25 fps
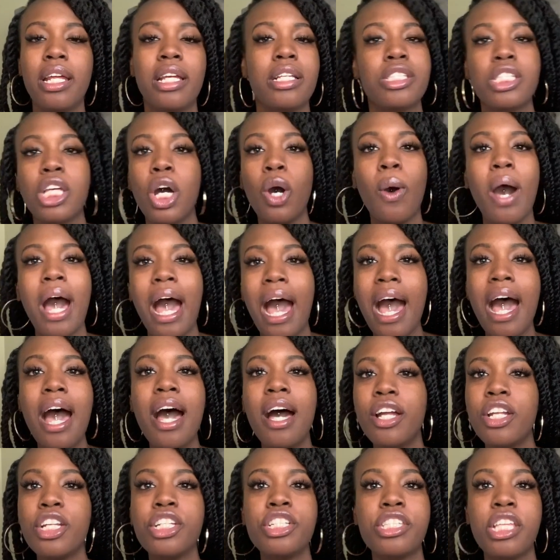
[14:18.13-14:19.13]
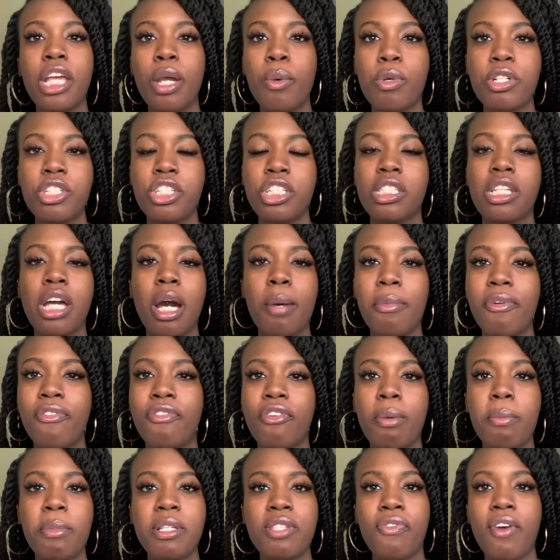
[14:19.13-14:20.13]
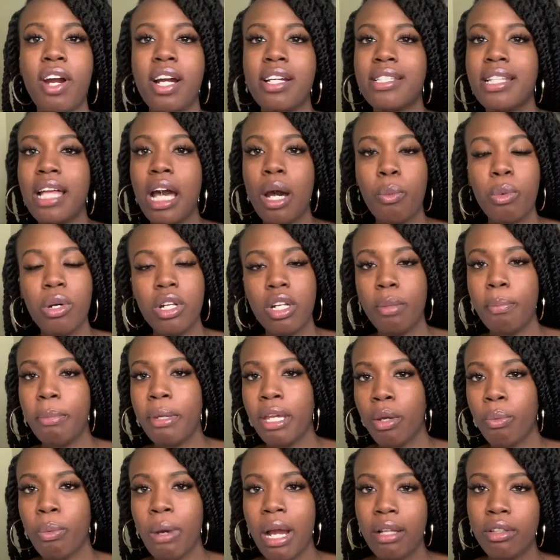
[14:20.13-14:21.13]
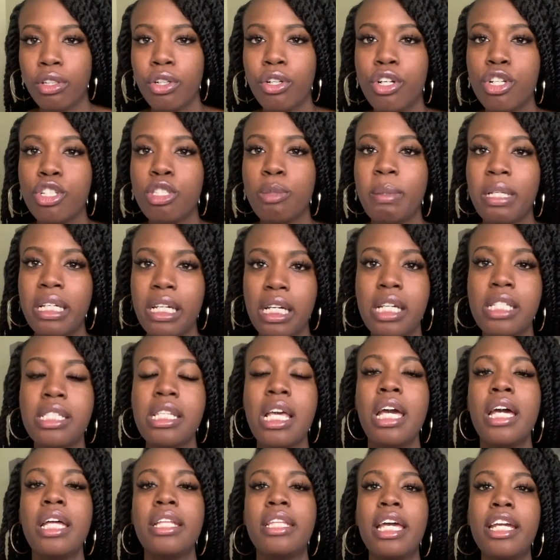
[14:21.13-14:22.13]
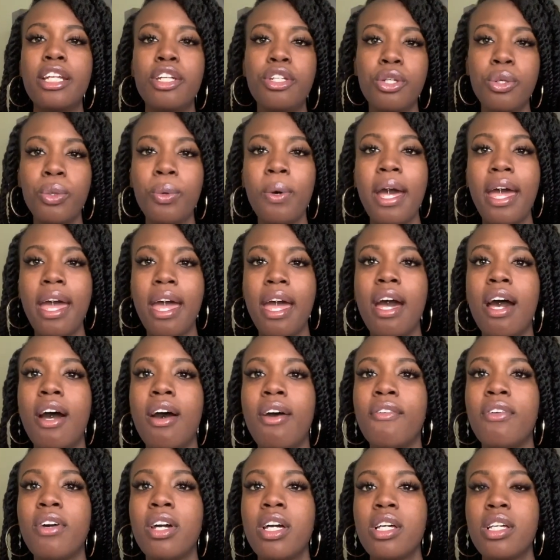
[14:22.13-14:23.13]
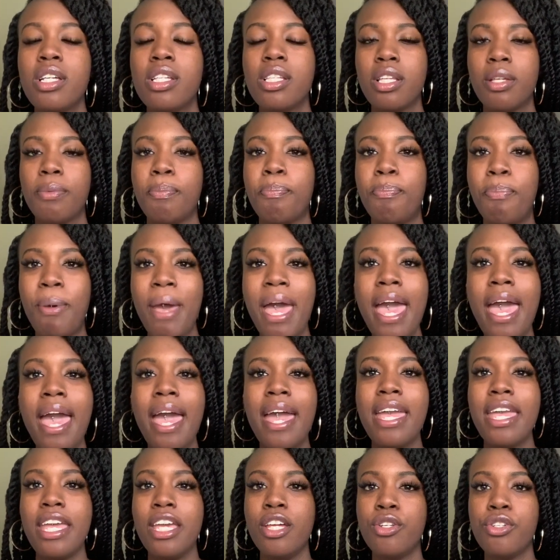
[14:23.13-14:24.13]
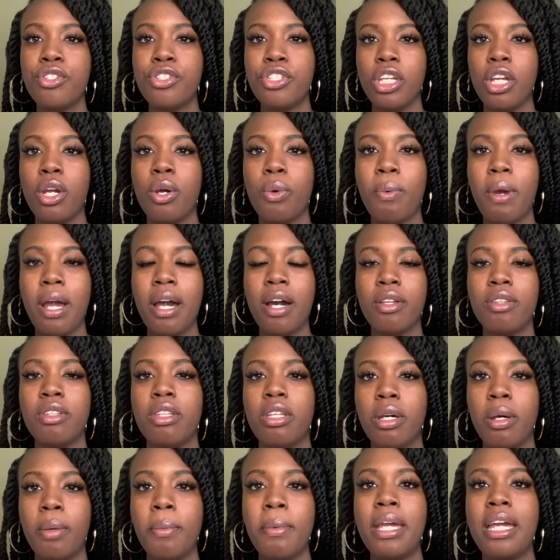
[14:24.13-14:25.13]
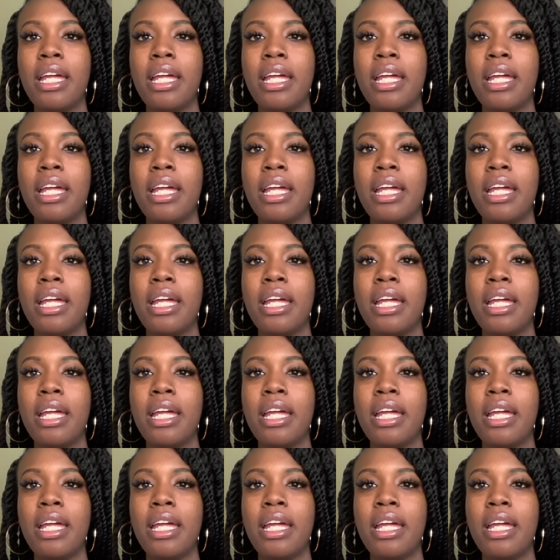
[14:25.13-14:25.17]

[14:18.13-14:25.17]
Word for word: So I understand where she's coming from as far as not wanting to be around the girls because they do have bad energy around them.